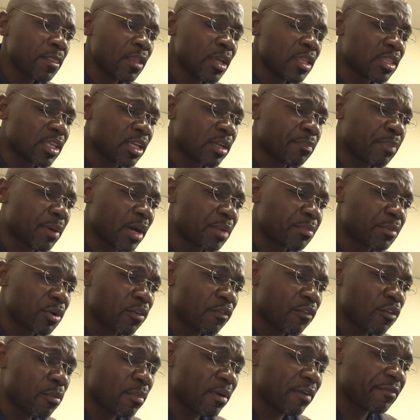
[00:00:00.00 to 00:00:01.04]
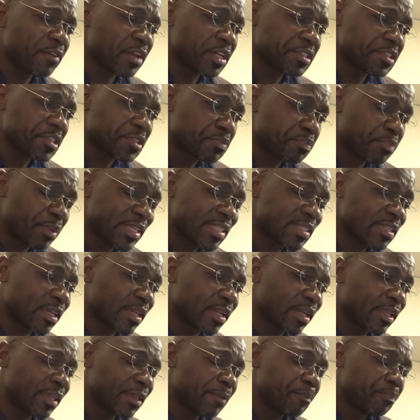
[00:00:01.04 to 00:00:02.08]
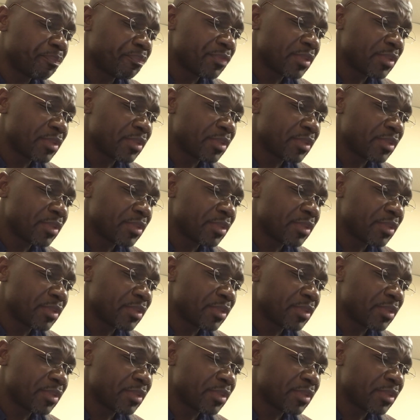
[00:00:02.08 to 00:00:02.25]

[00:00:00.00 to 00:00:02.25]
the Department of Home Affairs is basically